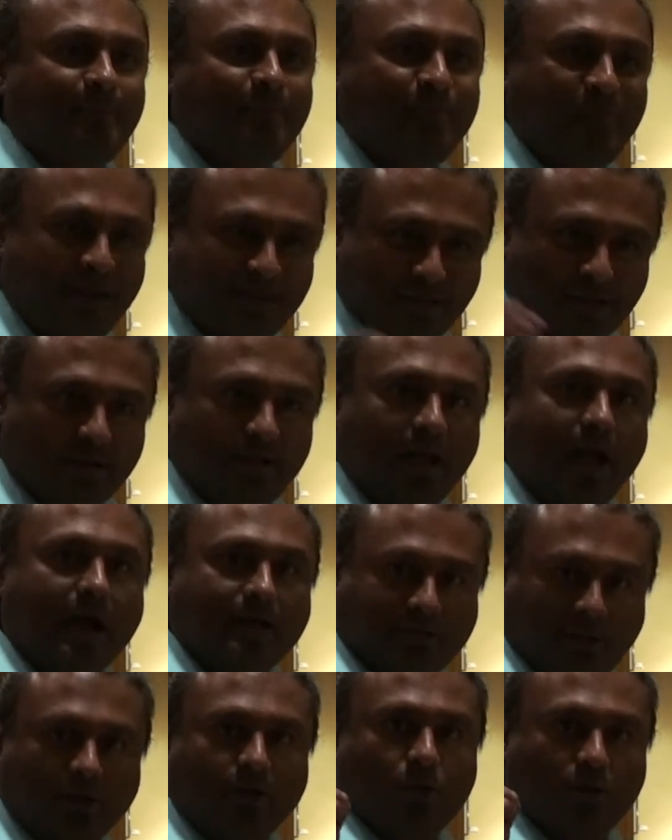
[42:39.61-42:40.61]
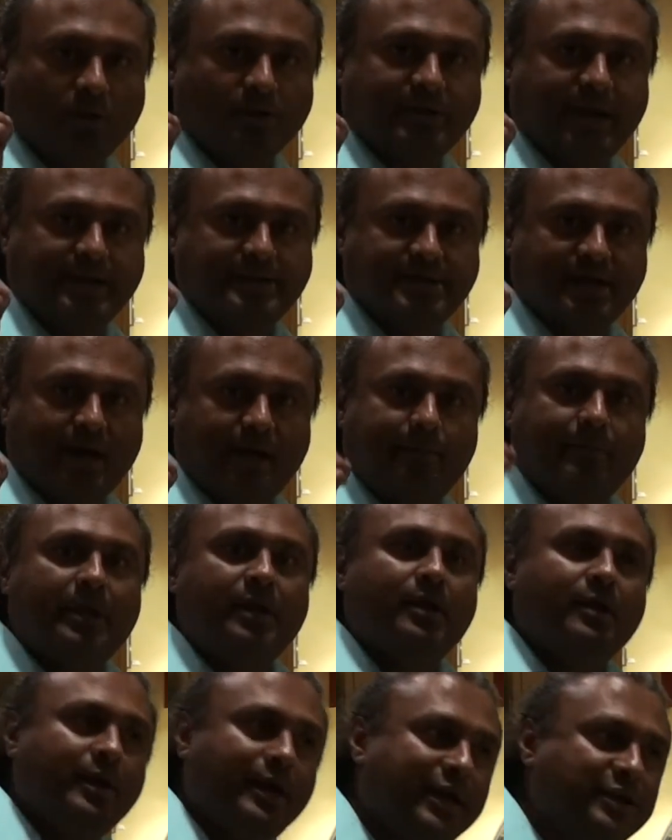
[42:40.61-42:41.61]
Make the clock, the local date time,
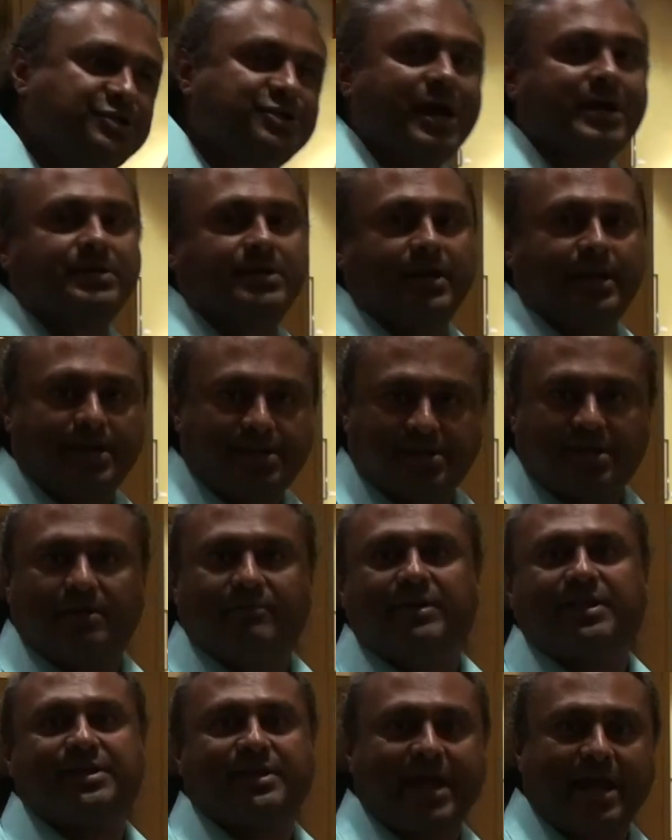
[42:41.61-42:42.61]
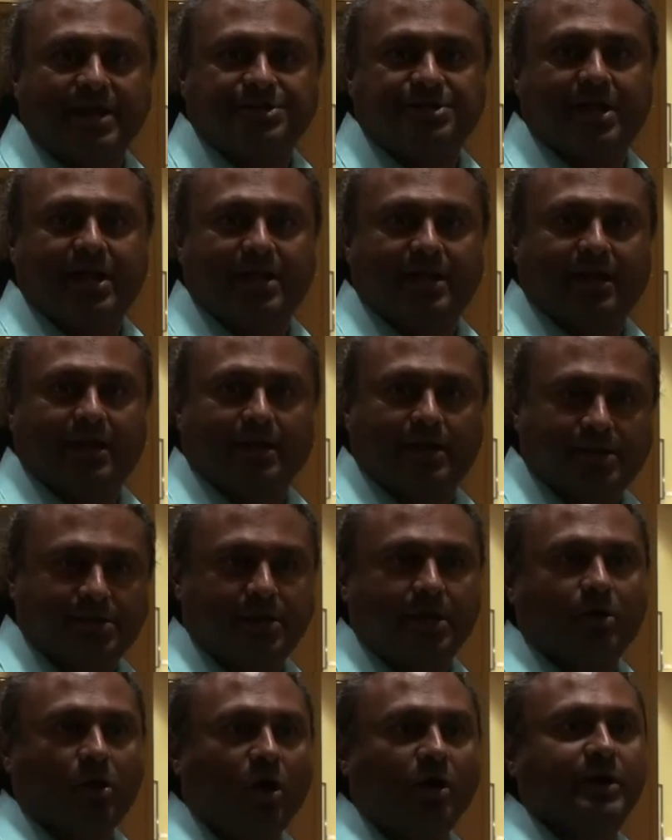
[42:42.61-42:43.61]
inject it instead of instantiating it.
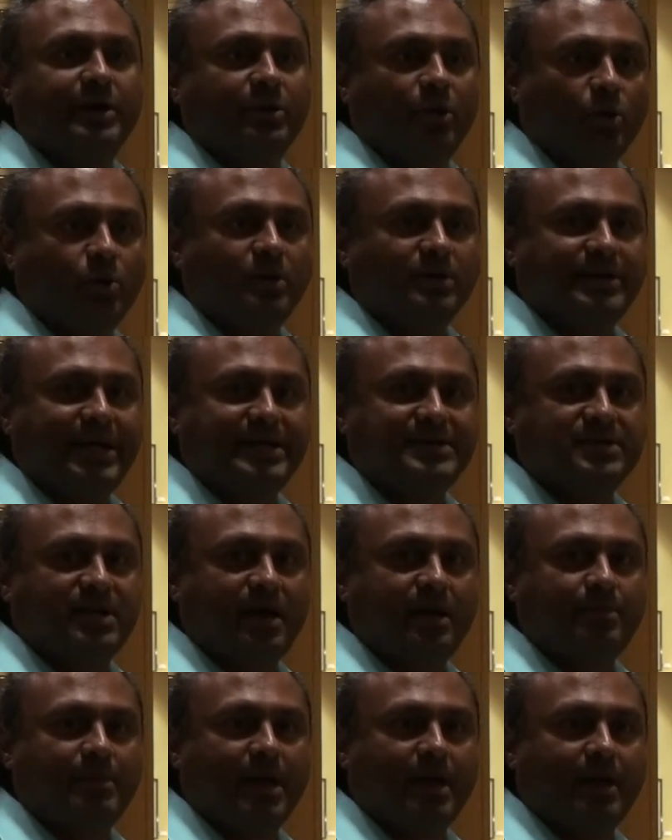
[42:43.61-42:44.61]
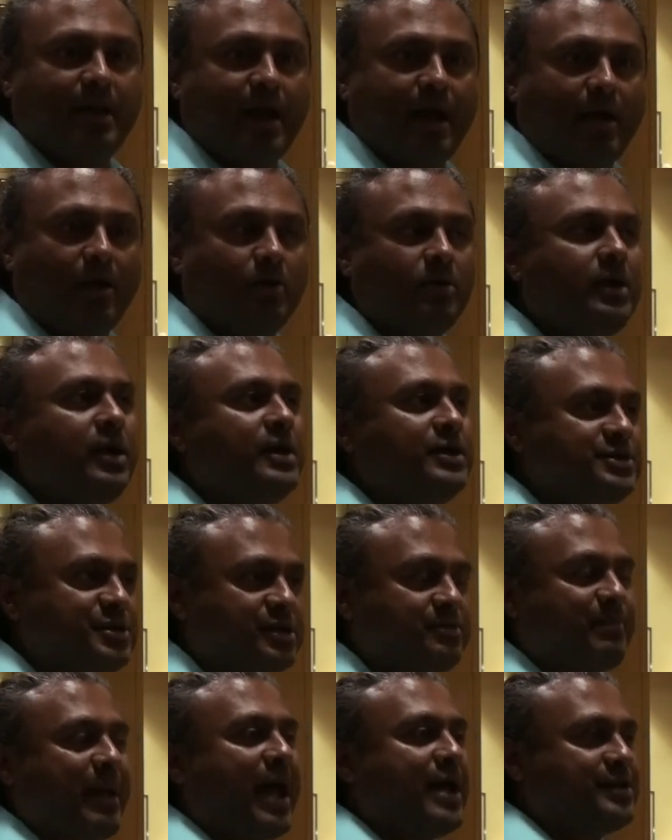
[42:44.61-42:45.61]
Instead of calling local date time.now,
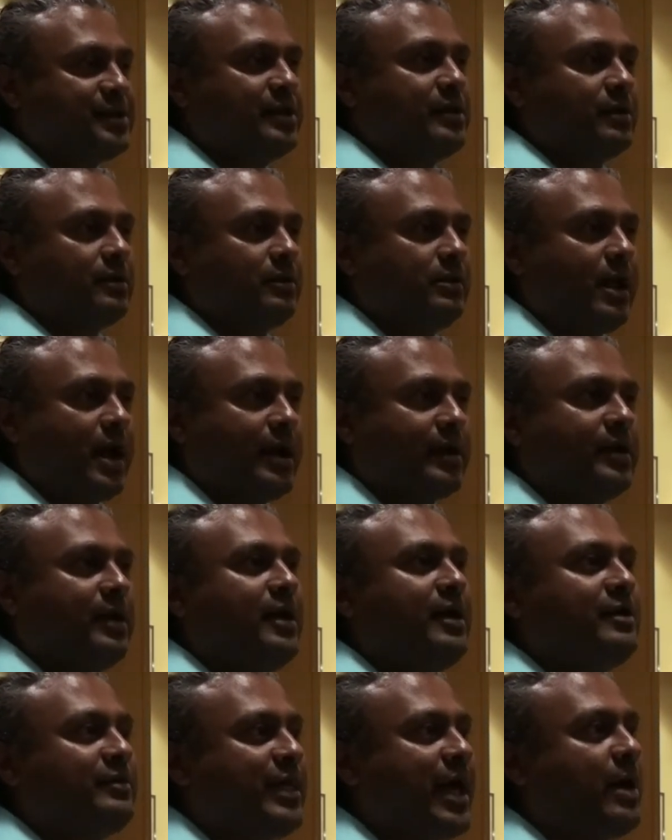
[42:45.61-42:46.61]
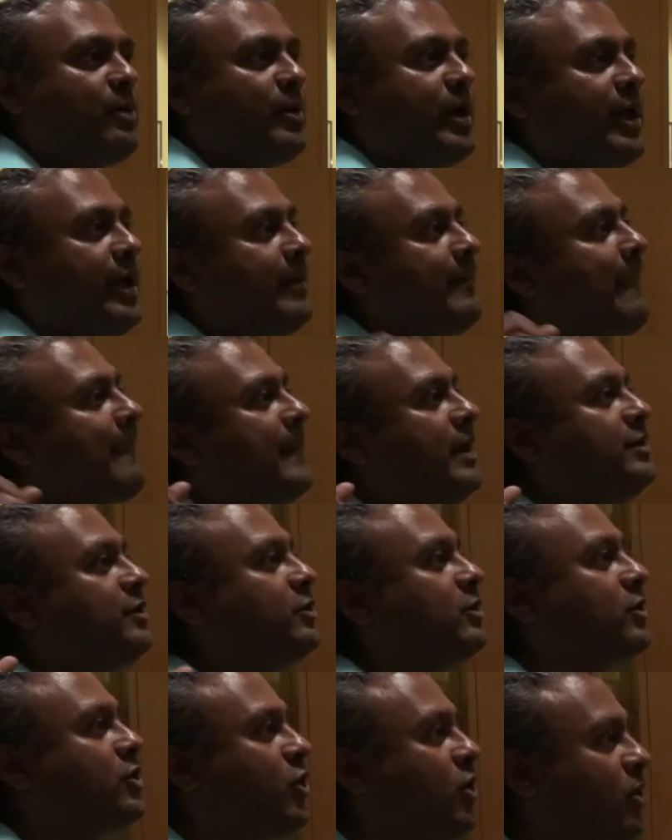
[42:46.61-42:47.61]
just pass in a clock. That way, in
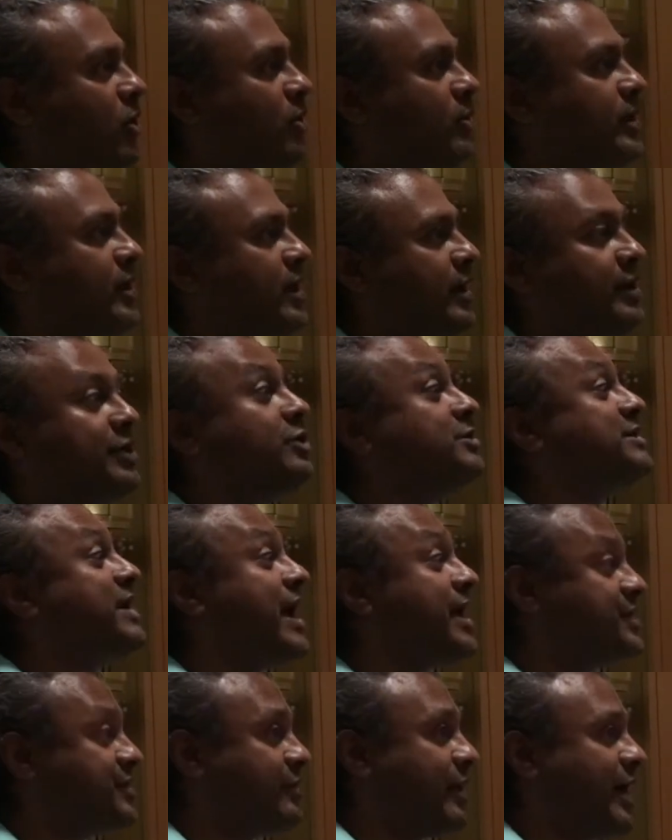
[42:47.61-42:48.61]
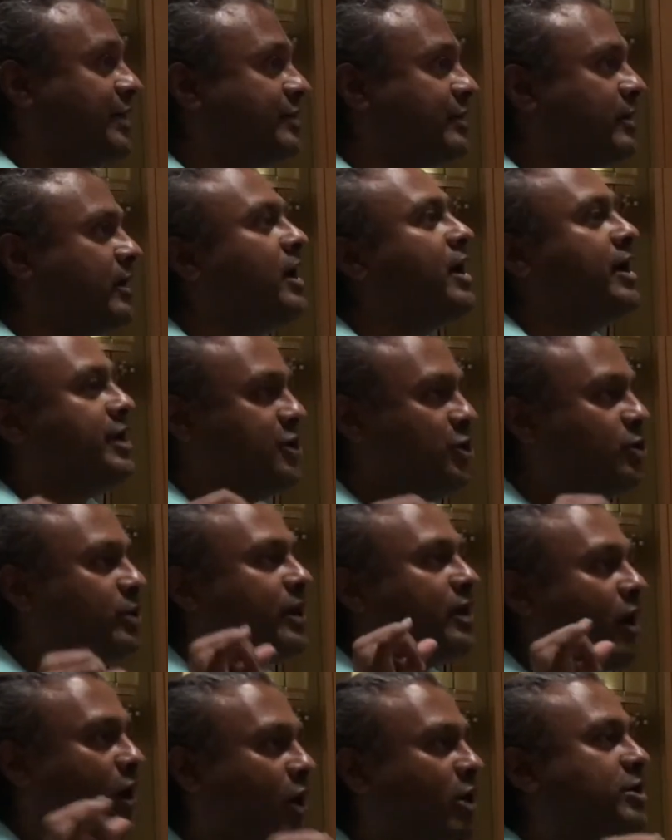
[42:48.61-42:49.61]
your code, in your test rather, you
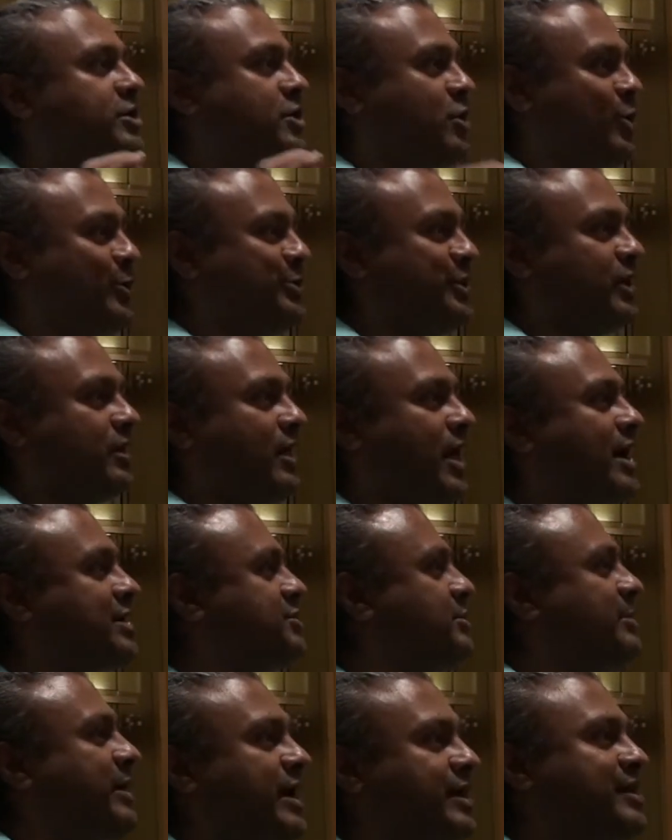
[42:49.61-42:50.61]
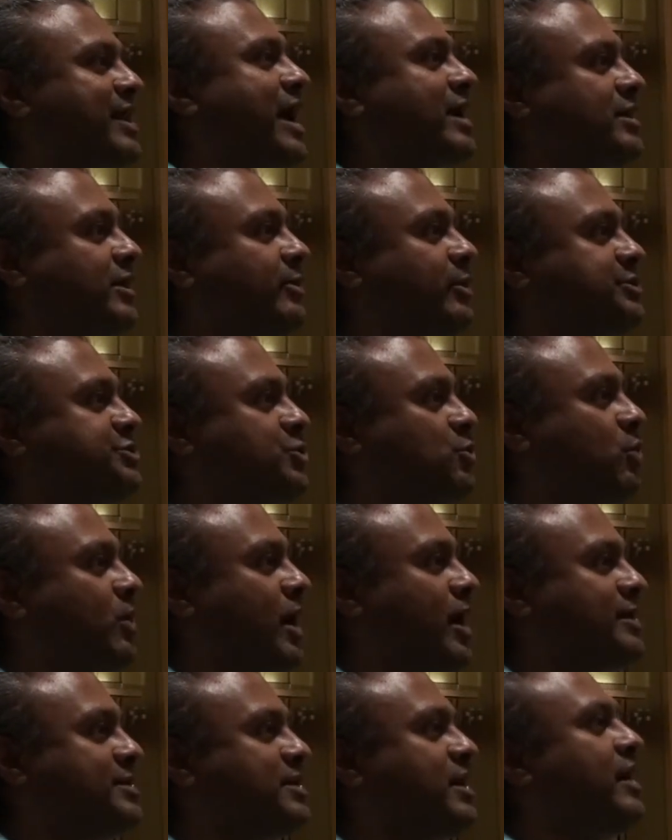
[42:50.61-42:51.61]
could hard code the clock to be exactly what you
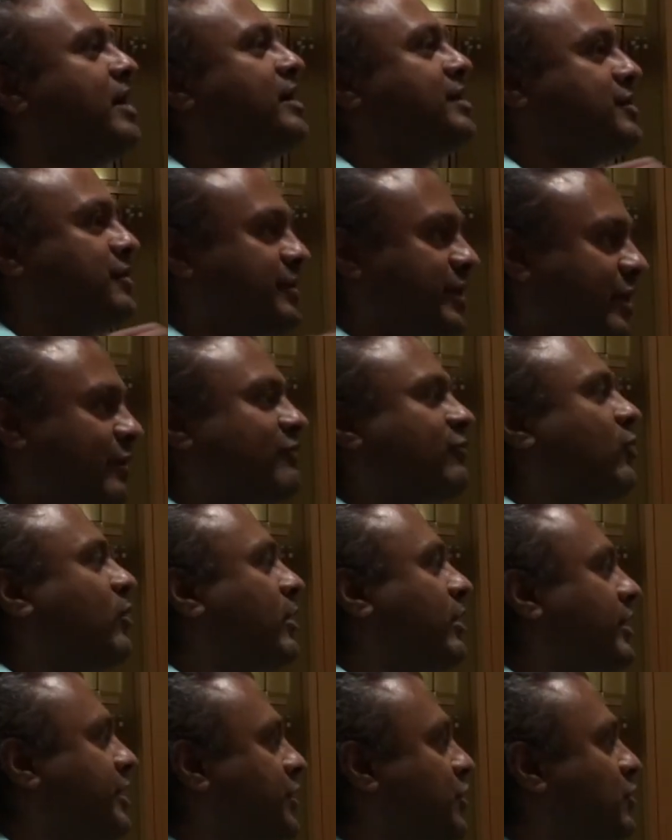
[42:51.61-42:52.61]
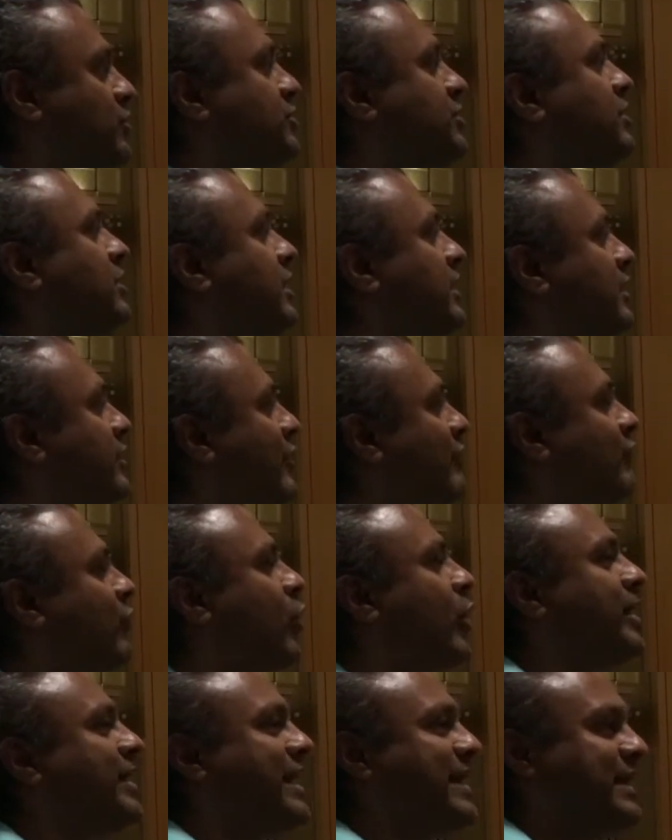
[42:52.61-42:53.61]
want. So therefore, you
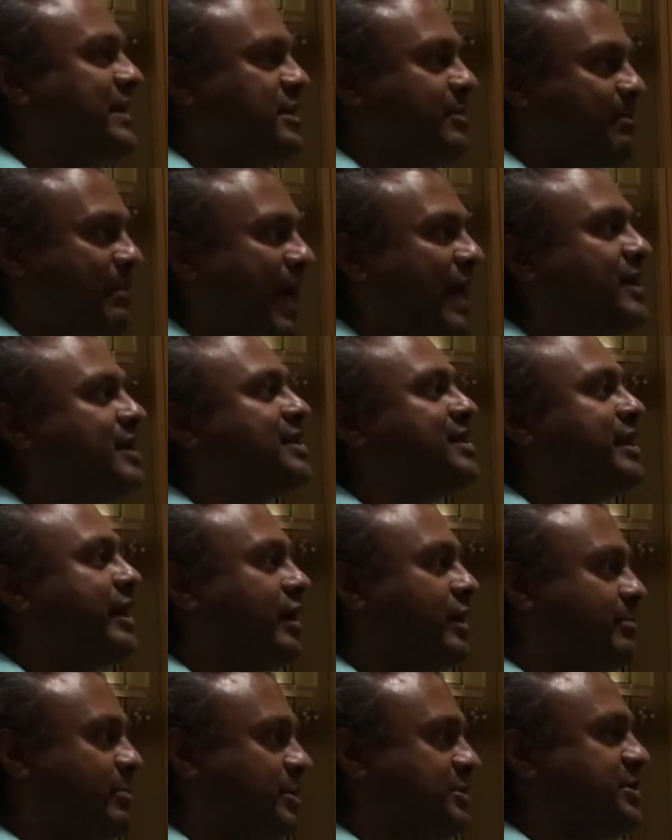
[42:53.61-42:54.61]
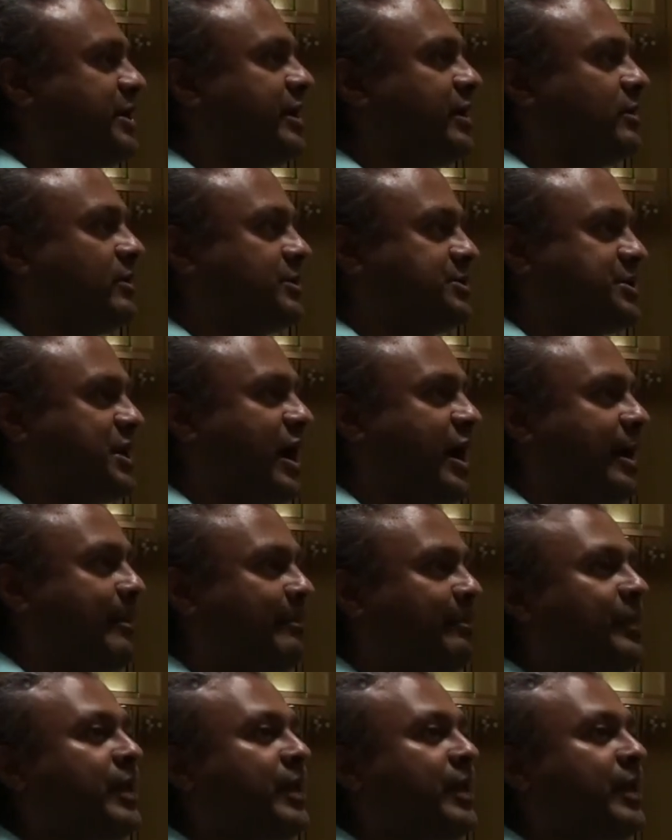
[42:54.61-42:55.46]
avoid any dependency on a particular time.